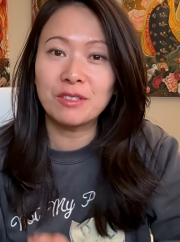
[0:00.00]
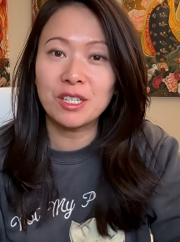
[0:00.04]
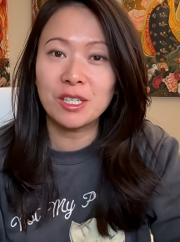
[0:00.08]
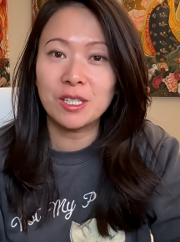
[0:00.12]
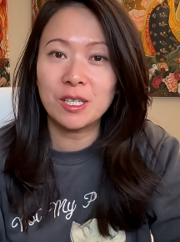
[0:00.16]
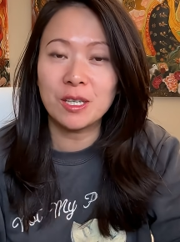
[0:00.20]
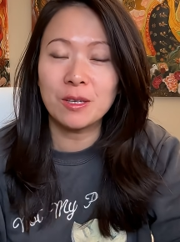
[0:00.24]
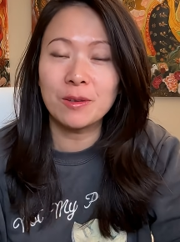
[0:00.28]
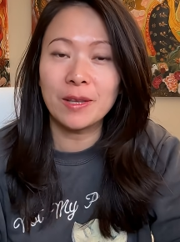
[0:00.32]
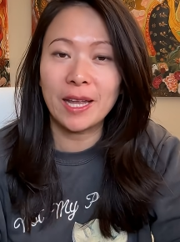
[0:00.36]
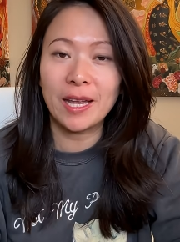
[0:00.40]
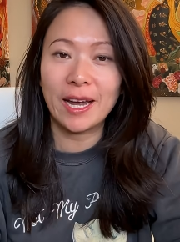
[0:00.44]
to
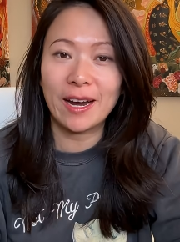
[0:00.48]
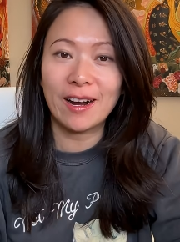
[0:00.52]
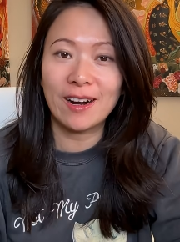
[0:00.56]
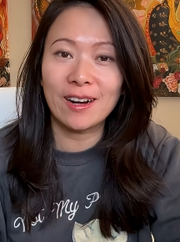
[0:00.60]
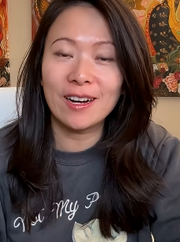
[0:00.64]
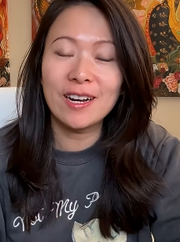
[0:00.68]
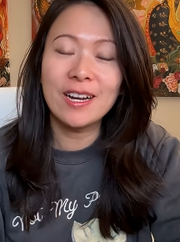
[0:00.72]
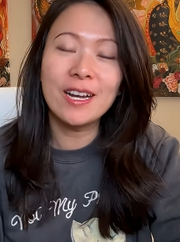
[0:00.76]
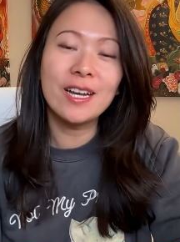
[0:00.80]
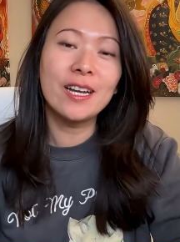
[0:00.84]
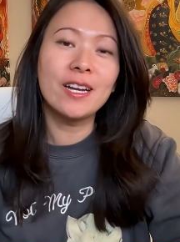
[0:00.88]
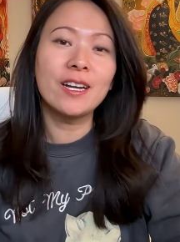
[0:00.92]
see you there.
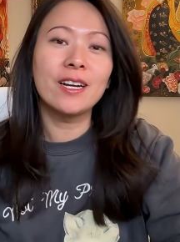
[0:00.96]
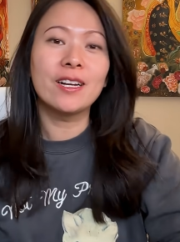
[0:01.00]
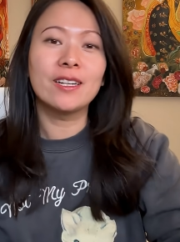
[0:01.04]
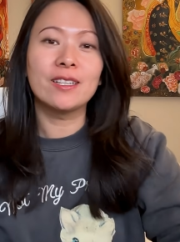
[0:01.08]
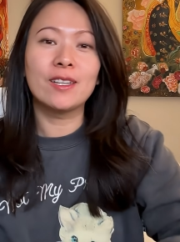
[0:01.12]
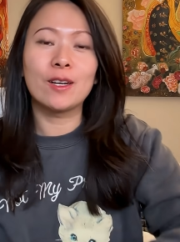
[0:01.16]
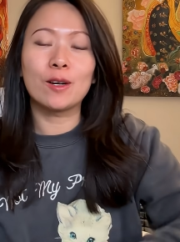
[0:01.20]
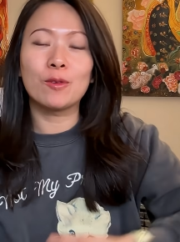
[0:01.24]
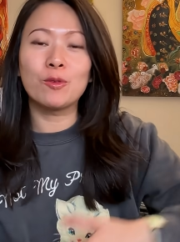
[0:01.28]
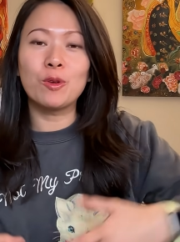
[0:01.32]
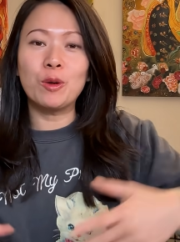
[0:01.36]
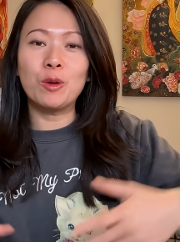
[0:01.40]

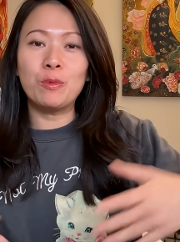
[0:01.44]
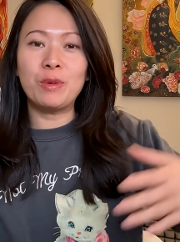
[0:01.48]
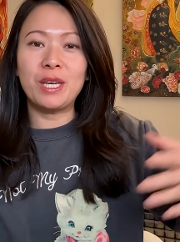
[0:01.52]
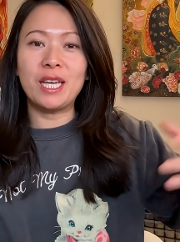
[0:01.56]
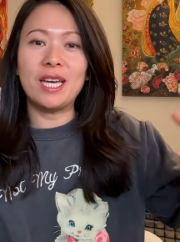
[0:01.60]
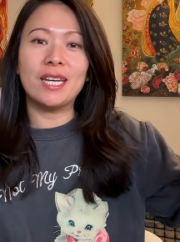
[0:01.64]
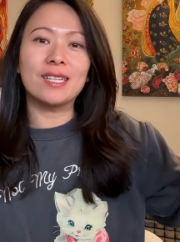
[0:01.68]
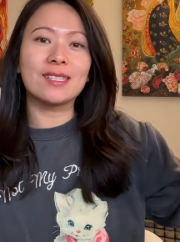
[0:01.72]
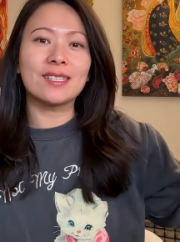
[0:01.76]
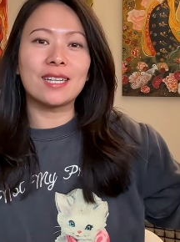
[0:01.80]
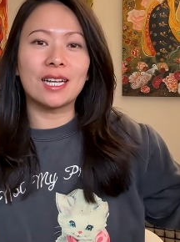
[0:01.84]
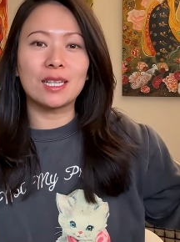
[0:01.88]
There will be
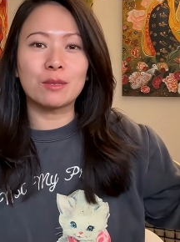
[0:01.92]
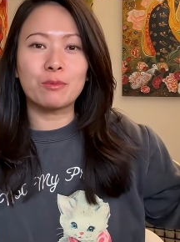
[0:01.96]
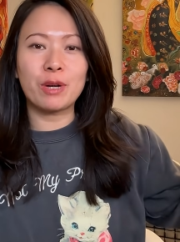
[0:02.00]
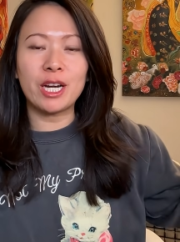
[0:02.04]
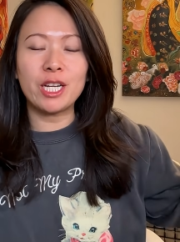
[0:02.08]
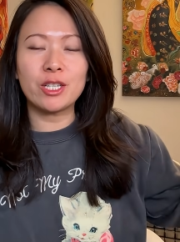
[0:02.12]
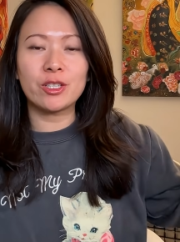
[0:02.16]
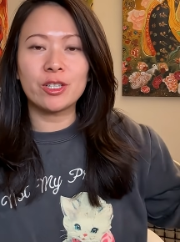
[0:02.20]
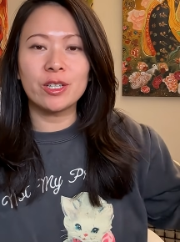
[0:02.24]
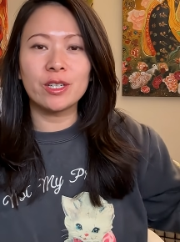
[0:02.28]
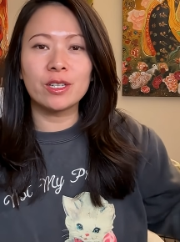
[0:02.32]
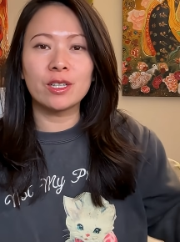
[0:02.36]
a
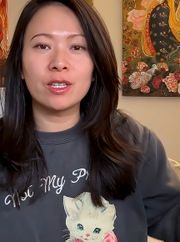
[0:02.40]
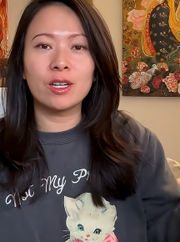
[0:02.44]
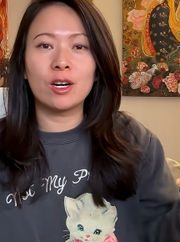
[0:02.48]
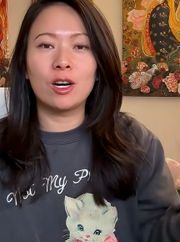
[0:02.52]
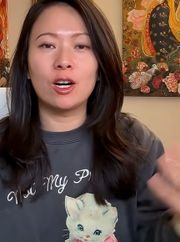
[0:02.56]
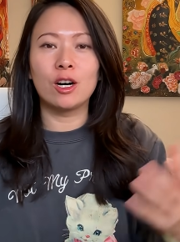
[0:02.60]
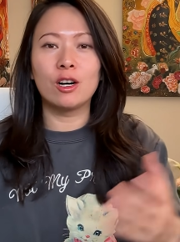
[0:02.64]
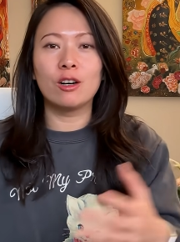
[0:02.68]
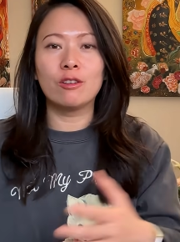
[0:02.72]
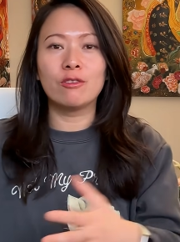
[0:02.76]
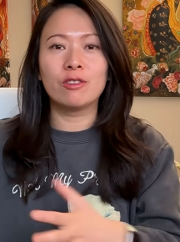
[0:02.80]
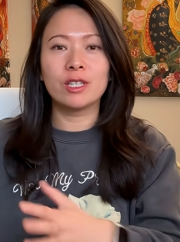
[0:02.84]
celebration
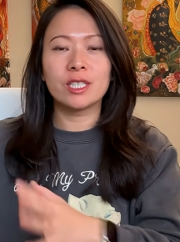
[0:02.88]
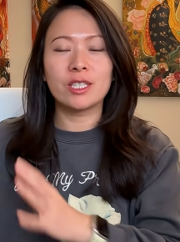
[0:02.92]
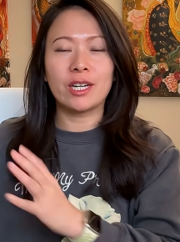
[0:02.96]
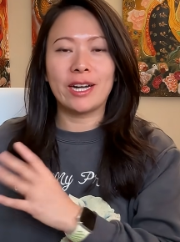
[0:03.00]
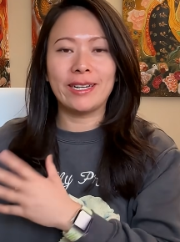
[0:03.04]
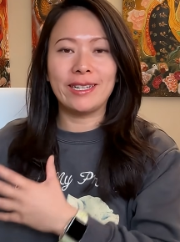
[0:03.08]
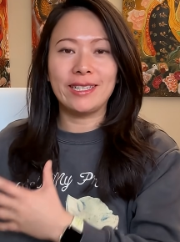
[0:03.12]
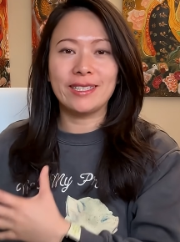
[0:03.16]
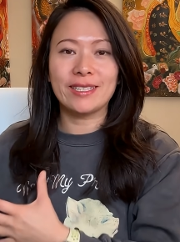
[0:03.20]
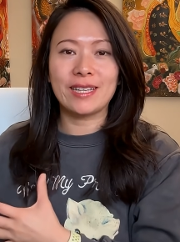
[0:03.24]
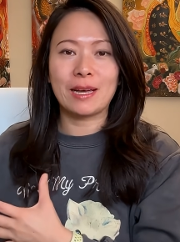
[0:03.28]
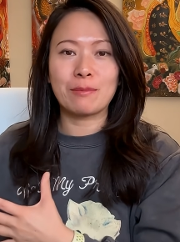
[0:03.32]
of
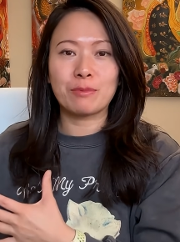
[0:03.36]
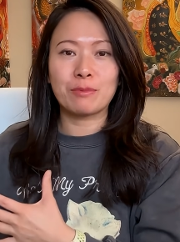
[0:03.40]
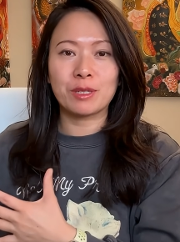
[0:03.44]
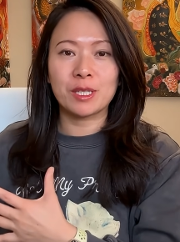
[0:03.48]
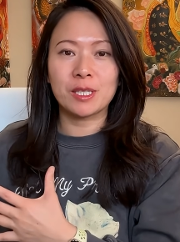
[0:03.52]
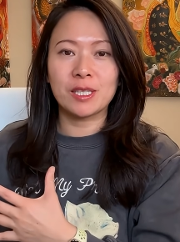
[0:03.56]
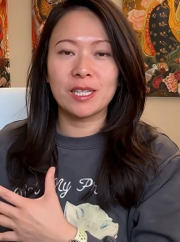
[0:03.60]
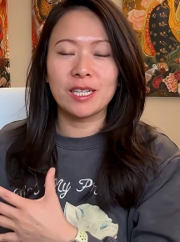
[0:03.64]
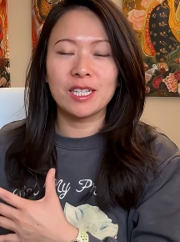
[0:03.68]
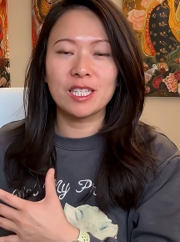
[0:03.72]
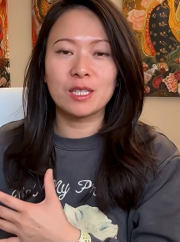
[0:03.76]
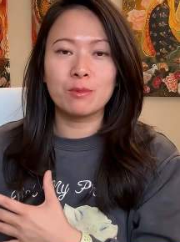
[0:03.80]
Chinese
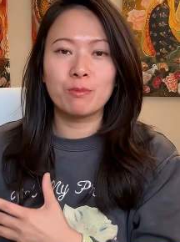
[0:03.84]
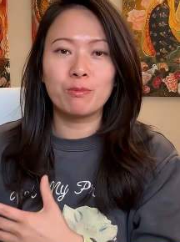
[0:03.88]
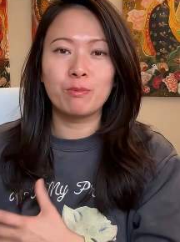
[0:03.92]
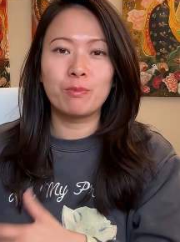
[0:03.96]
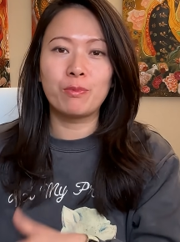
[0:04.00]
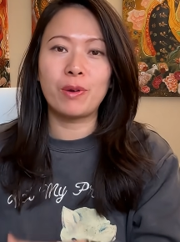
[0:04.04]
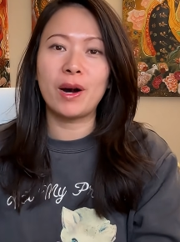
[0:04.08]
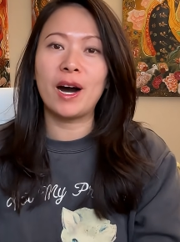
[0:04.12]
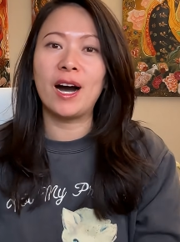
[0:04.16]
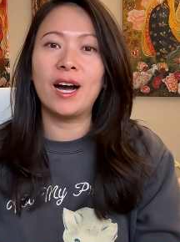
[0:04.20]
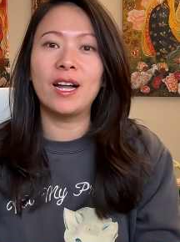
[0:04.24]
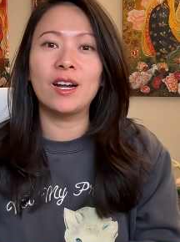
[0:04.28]
empresses,
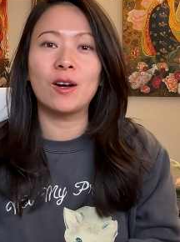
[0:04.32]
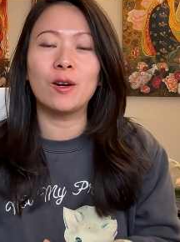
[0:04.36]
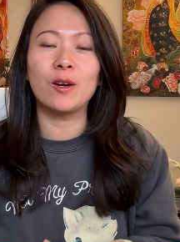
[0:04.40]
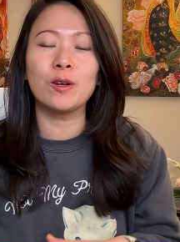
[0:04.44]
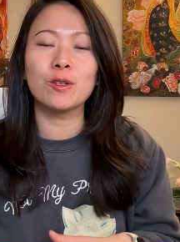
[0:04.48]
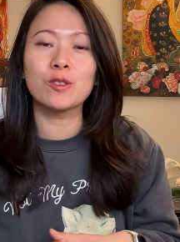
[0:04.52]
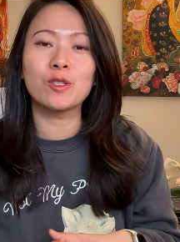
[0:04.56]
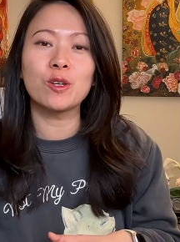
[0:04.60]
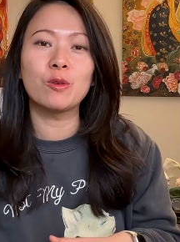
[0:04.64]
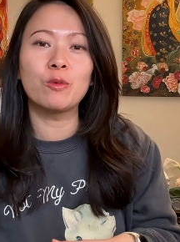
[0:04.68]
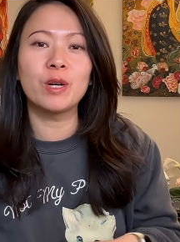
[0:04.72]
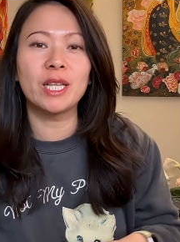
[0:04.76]
but
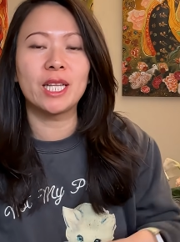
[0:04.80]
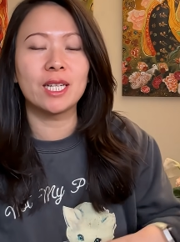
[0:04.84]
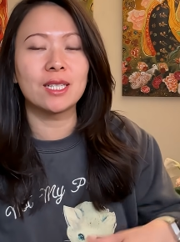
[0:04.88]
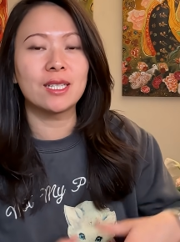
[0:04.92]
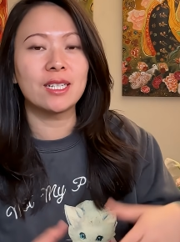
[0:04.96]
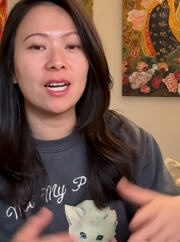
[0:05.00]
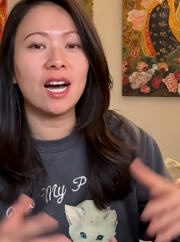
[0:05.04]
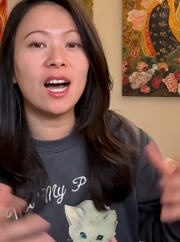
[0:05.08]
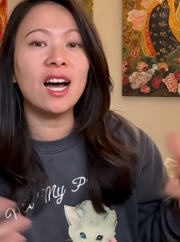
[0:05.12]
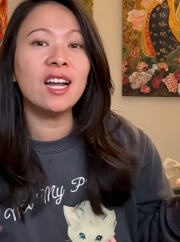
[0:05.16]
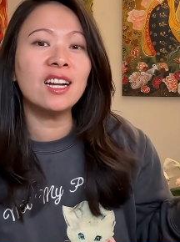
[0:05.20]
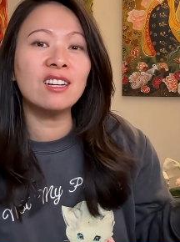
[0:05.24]
also with a
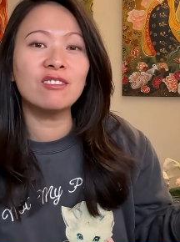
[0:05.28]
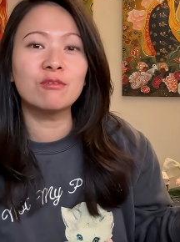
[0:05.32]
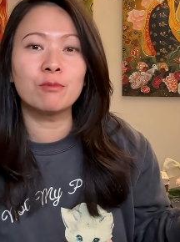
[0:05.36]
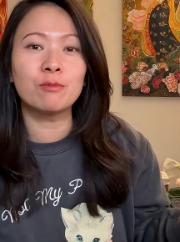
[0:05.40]
ton of